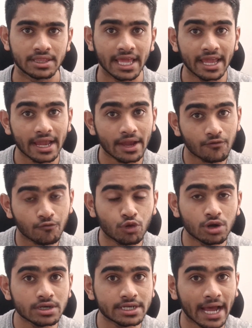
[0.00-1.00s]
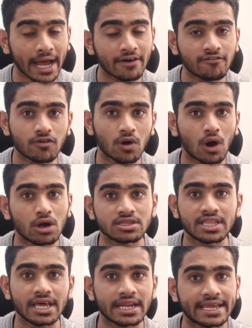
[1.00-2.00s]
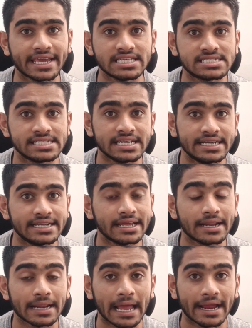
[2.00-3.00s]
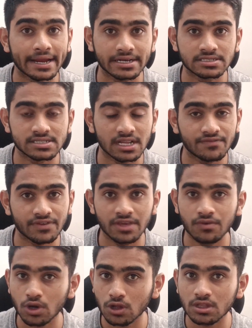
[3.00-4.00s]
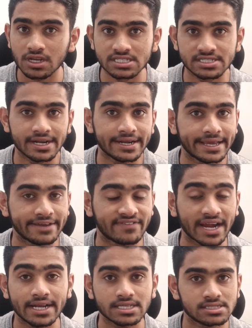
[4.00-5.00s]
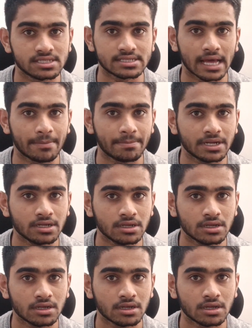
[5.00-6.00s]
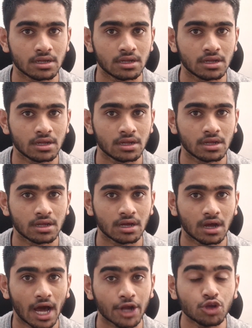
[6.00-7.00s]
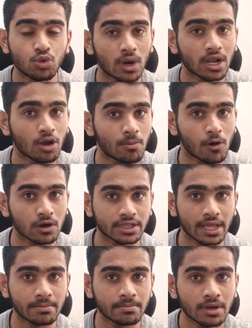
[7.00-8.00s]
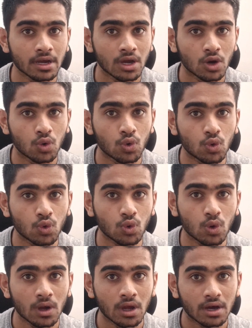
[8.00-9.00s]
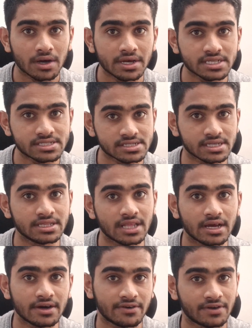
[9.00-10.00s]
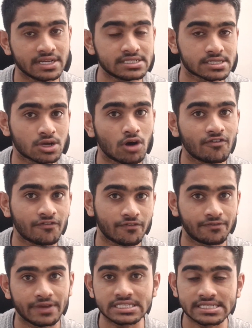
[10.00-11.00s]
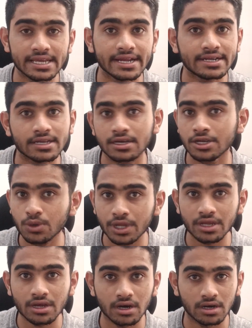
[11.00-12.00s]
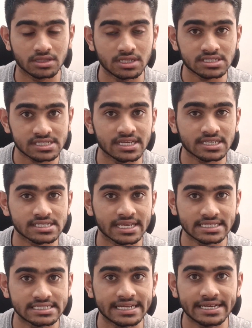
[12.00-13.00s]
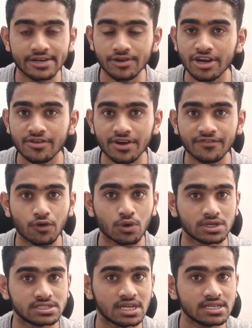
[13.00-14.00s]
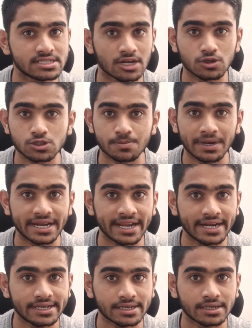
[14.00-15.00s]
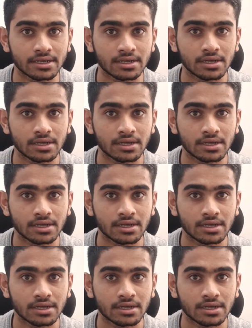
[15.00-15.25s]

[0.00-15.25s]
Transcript: They wouldn't have got their KCET rank itself even on the result day. Why does this happen? Are you one among them who is in the risk of facing it during this year's KCET 2024 results announcement date?